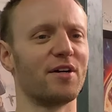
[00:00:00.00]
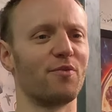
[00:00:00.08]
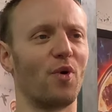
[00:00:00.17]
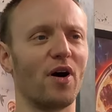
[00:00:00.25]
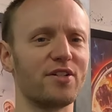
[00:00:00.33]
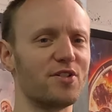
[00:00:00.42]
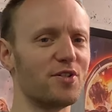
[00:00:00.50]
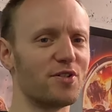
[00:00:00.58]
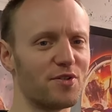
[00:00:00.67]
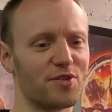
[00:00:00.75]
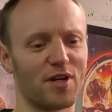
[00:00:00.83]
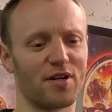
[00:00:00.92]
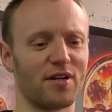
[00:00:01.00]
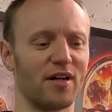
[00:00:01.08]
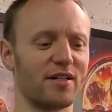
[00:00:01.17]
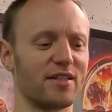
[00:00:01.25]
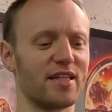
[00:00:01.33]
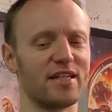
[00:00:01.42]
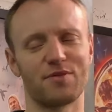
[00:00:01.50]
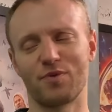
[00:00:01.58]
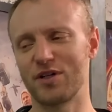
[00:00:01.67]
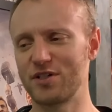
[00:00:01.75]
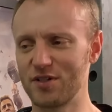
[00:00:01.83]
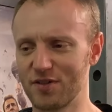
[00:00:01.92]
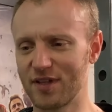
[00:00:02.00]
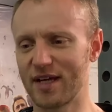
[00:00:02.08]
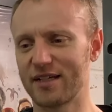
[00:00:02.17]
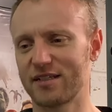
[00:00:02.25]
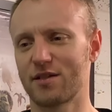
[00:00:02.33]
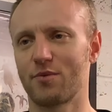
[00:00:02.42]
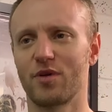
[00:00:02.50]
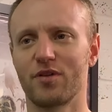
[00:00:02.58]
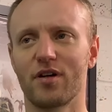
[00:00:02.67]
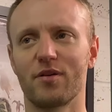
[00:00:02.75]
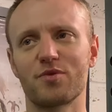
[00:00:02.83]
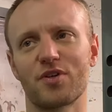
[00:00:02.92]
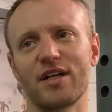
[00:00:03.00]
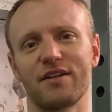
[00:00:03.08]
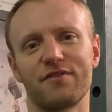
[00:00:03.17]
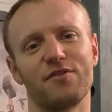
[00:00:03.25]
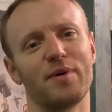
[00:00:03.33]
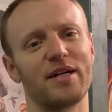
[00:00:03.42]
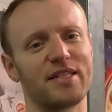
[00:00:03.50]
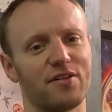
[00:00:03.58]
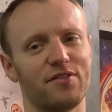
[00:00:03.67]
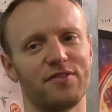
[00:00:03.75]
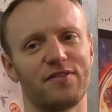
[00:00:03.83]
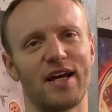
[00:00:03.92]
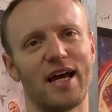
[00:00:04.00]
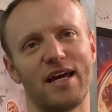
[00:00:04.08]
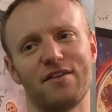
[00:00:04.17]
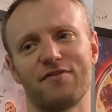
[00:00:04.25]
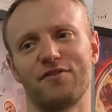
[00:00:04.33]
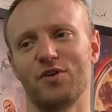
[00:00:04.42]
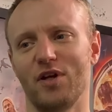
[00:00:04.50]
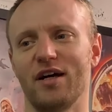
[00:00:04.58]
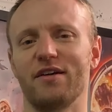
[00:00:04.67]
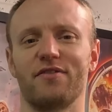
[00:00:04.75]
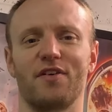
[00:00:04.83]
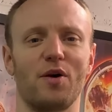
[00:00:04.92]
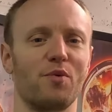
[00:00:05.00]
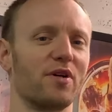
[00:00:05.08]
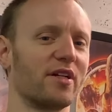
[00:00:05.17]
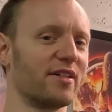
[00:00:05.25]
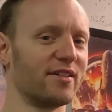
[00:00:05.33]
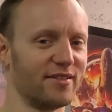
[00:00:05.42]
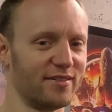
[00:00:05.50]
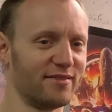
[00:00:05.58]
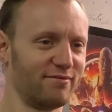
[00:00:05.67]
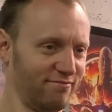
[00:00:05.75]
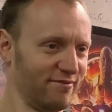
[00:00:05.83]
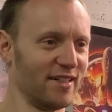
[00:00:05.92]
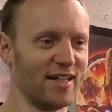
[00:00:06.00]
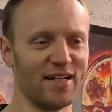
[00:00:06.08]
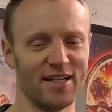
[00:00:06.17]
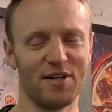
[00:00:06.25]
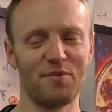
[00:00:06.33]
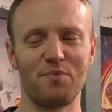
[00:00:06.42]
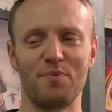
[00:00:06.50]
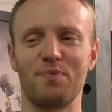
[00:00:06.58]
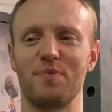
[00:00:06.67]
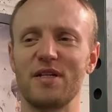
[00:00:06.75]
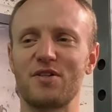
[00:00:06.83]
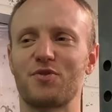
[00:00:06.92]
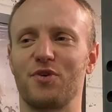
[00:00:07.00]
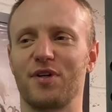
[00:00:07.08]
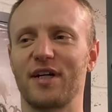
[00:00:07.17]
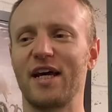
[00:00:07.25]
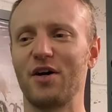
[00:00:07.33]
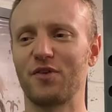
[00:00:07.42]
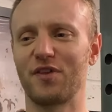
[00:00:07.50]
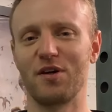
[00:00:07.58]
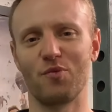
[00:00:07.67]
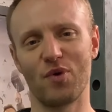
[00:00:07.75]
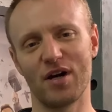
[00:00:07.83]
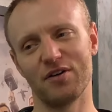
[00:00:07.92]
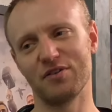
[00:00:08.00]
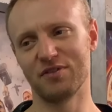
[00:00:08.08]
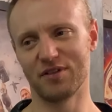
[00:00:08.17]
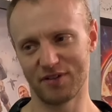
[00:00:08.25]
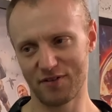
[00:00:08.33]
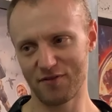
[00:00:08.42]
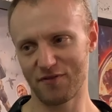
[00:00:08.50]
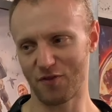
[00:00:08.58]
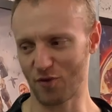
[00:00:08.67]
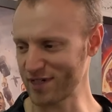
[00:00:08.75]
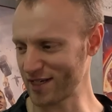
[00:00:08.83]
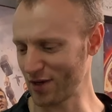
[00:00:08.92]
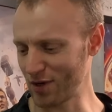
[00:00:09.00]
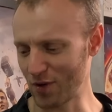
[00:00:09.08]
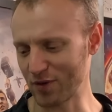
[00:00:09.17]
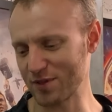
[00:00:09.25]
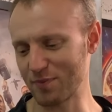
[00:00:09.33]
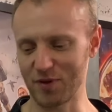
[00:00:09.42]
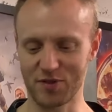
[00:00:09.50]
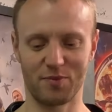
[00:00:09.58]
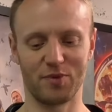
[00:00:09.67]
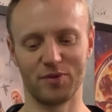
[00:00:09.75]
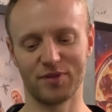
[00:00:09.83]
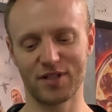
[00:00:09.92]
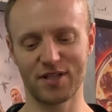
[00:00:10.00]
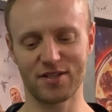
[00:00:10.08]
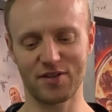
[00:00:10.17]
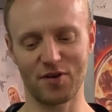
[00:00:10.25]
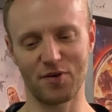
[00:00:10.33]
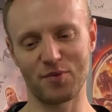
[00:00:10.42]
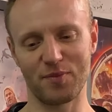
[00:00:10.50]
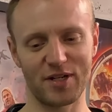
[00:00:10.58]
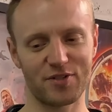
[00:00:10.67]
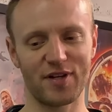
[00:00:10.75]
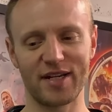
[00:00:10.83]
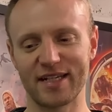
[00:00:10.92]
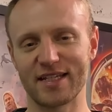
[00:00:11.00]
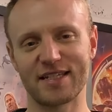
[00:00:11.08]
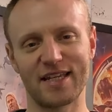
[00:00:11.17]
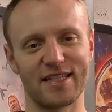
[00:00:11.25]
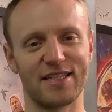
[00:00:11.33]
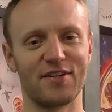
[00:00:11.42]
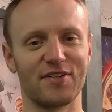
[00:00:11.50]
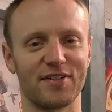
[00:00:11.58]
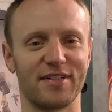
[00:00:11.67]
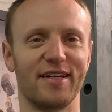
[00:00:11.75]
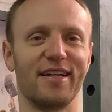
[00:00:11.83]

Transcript: Why do you do so like this? Why do you do that? And it's like, well, no, I'm training for myself and for life. I want to be strong and healthy and well for as long as possible. So all my training is centered on